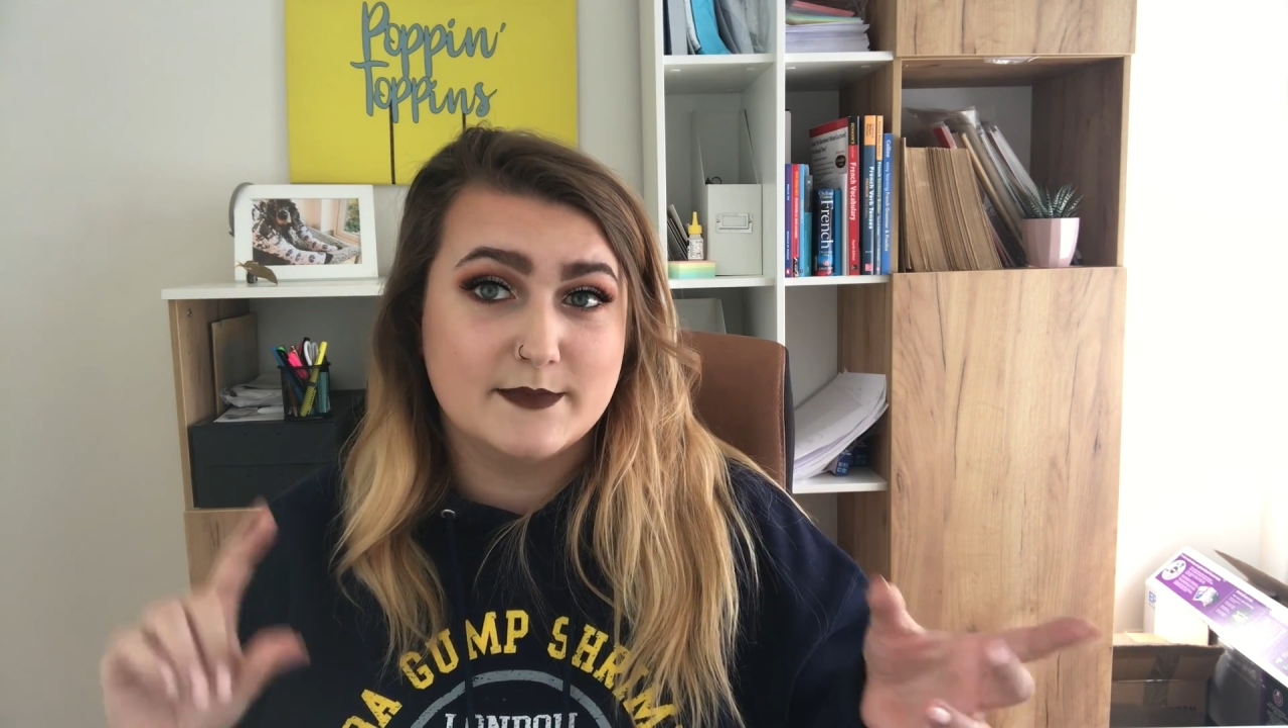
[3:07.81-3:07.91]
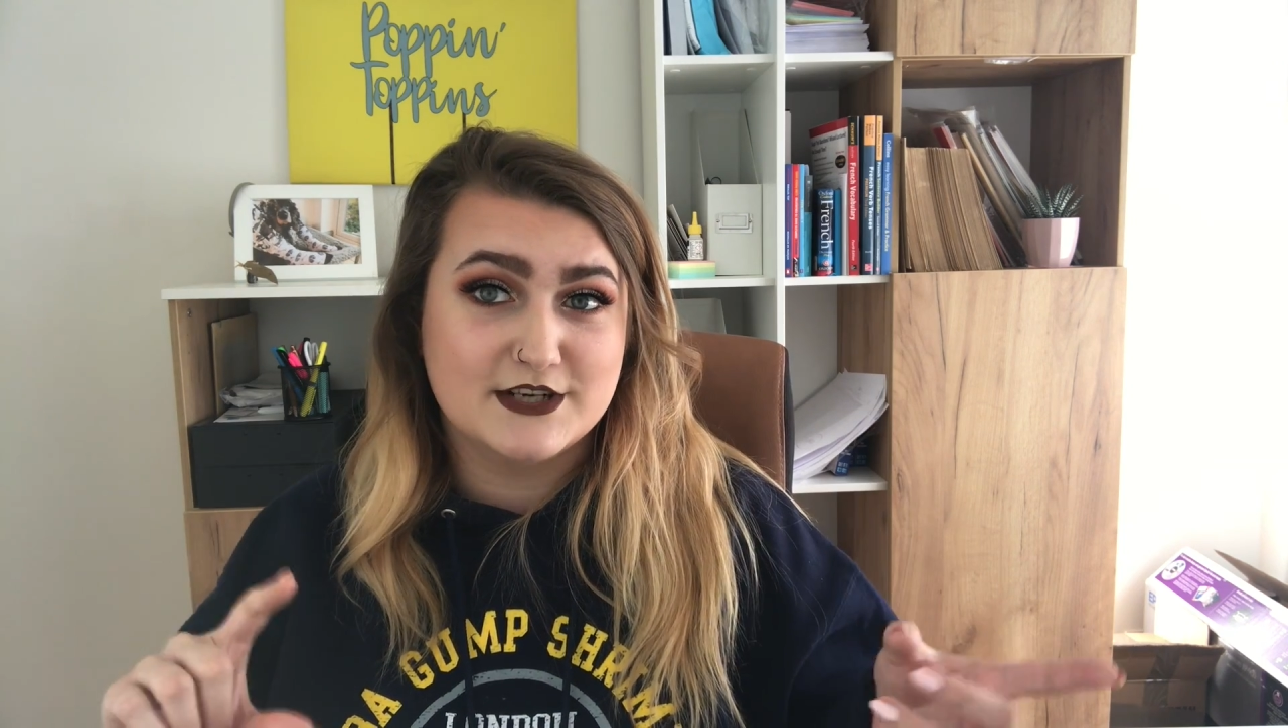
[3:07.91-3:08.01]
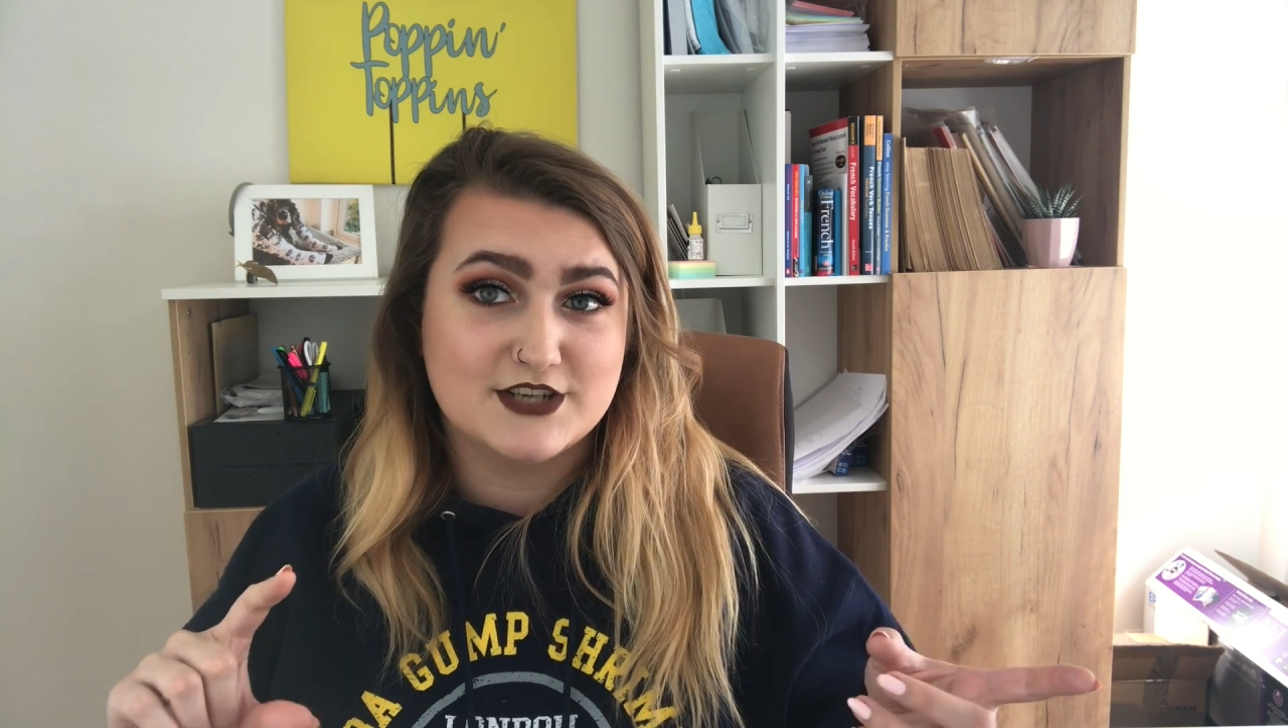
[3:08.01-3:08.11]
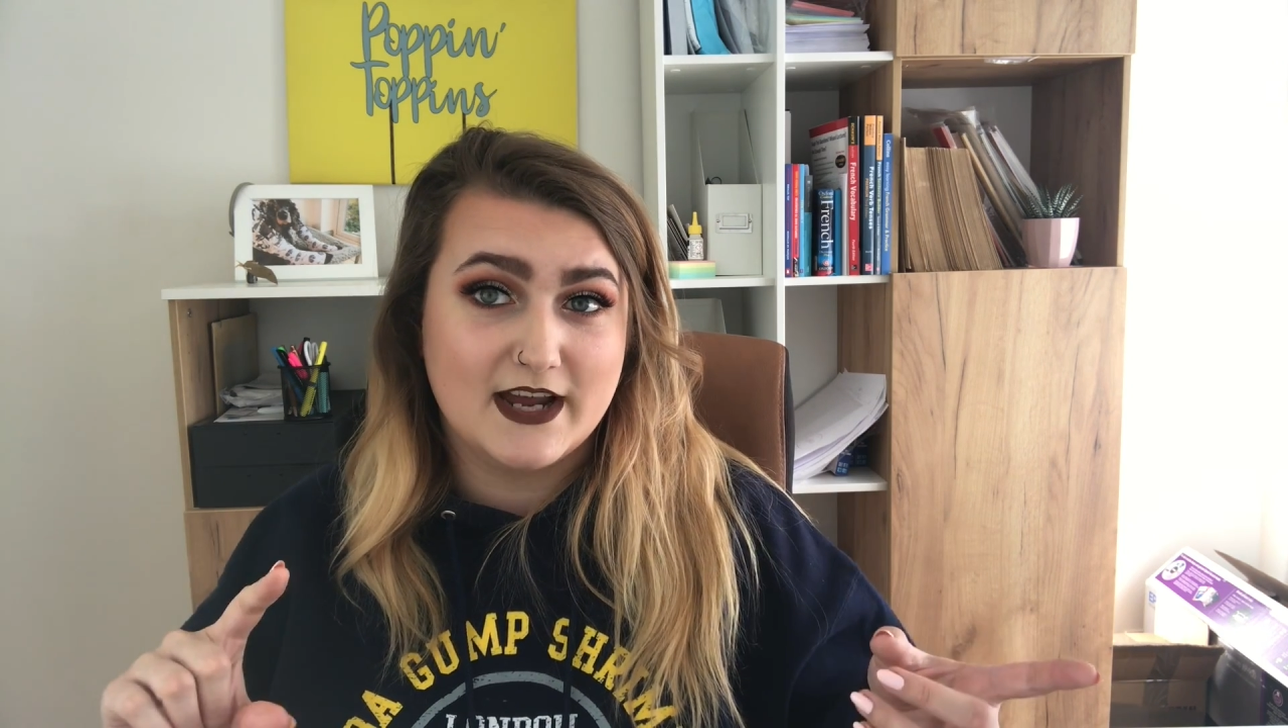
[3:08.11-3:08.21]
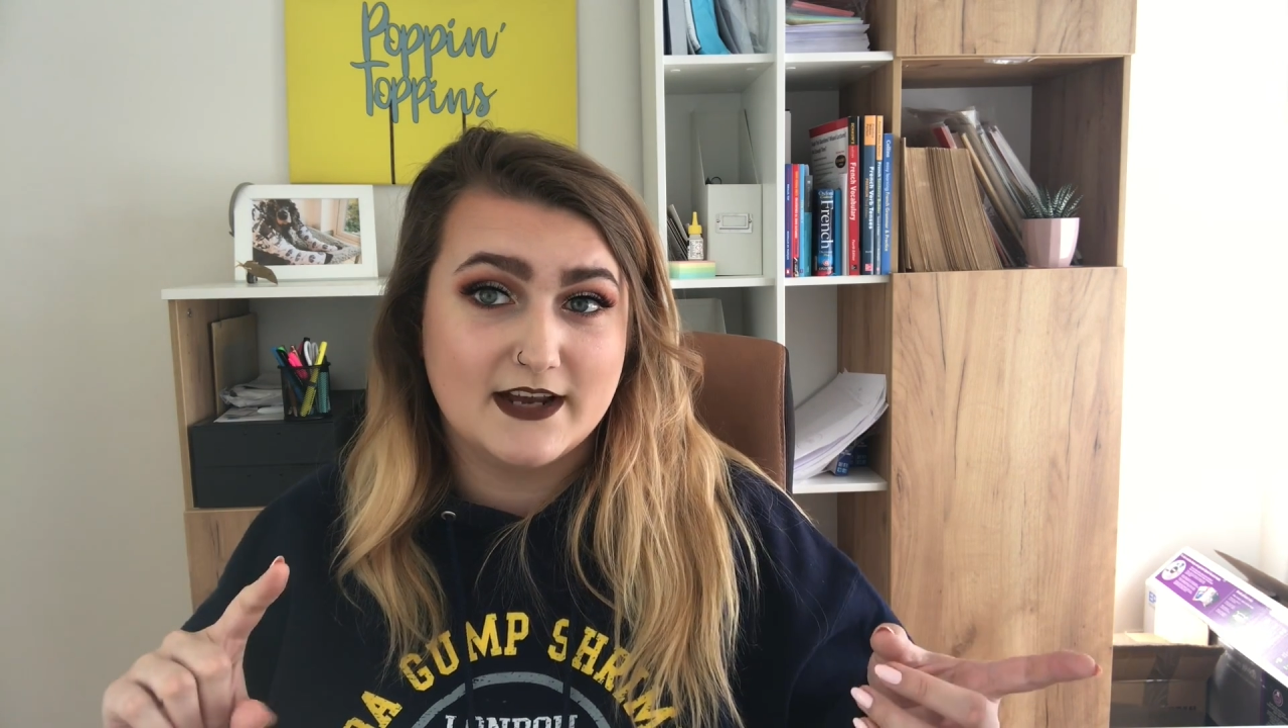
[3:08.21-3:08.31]
I
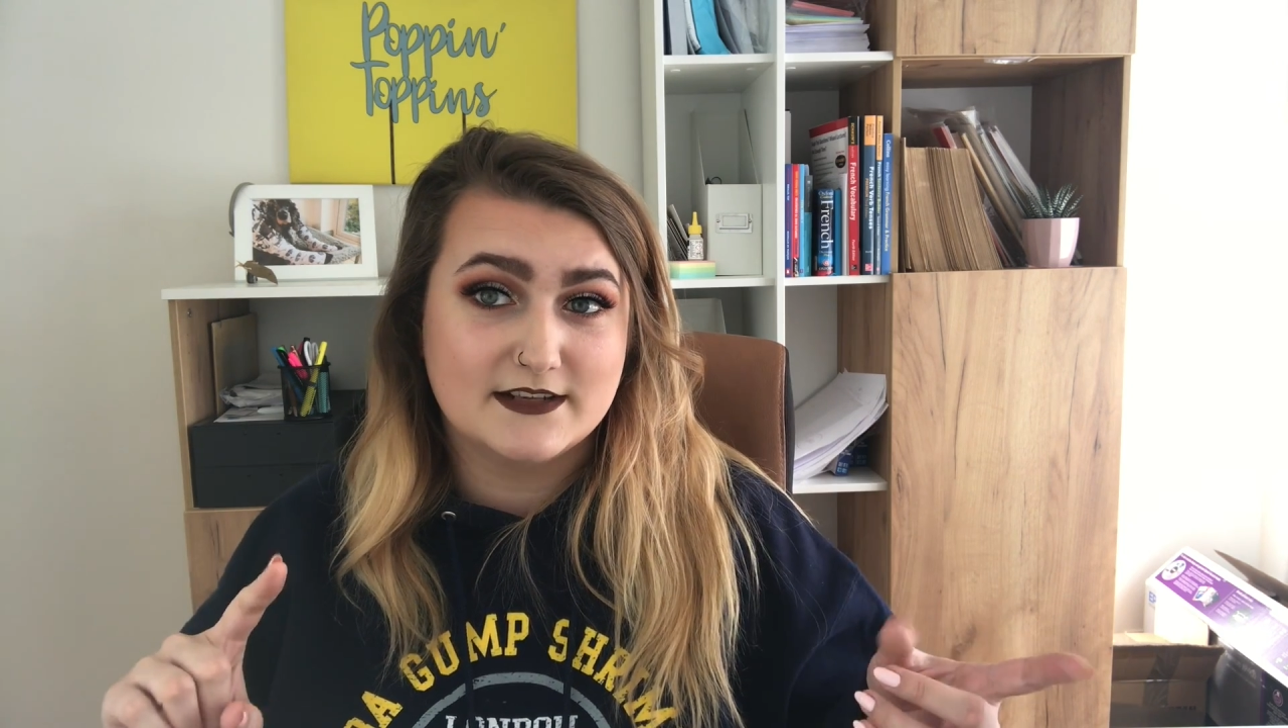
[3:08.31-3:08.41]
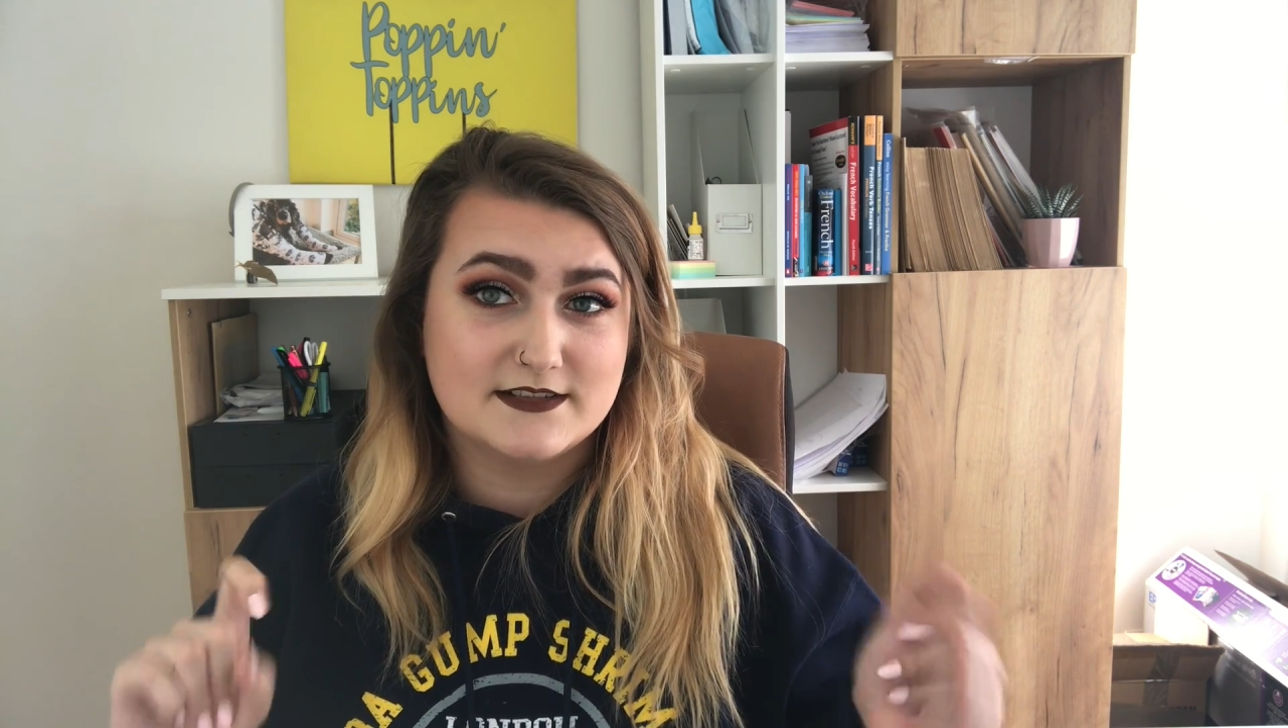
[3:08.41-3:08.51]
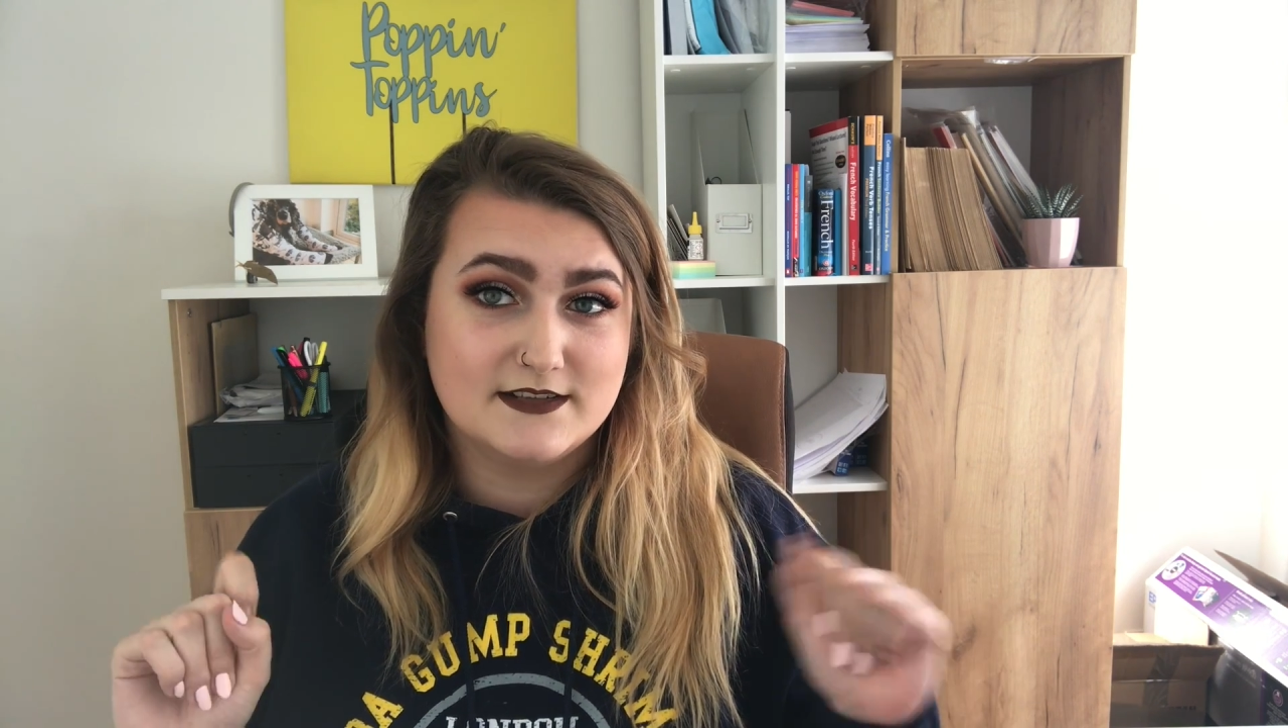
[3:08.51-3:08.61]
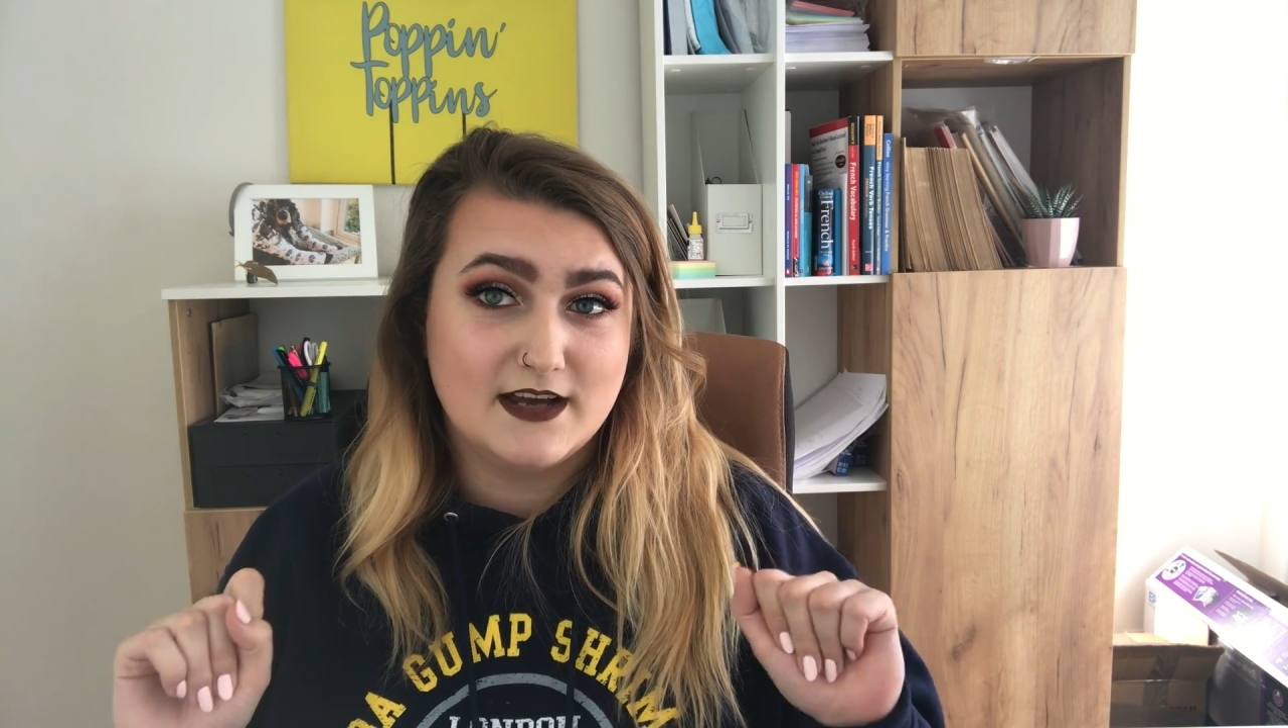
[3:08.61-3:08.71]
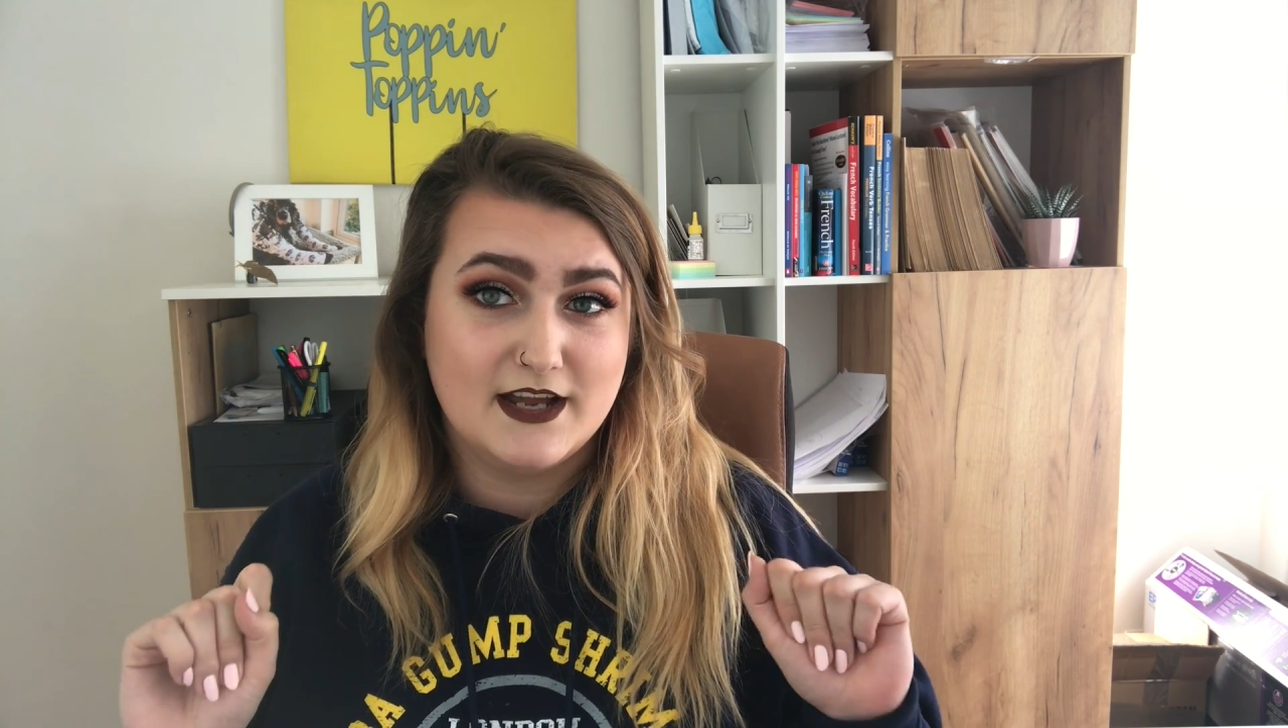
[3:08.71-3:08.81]
checked.